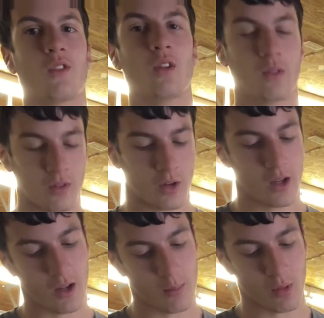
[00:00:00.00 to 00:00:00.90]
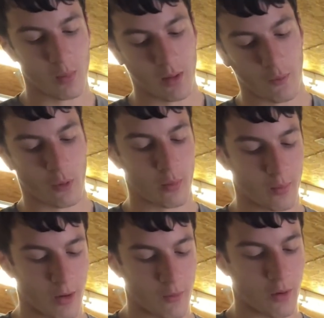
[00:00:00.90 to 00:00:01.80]
so today I'm going to be
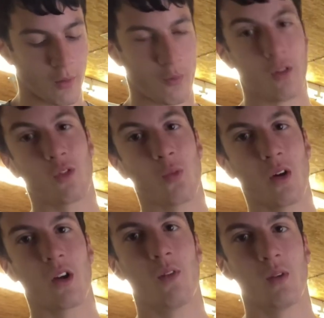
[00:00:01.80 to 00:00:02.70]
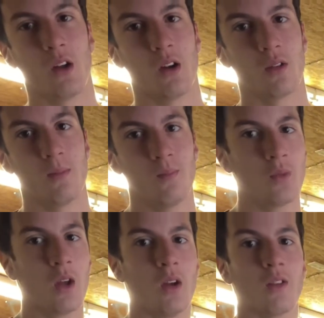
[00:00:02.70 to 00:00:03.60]
filming my very first workout video.
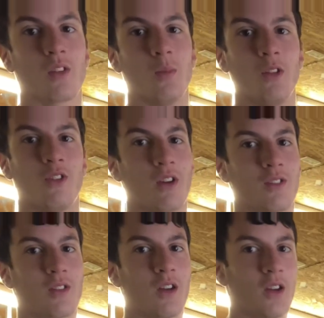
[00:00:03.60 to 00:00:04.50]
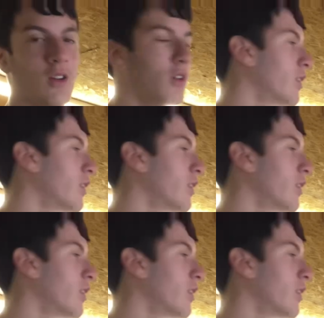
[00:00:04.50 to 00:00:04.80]
It's going to be chest day,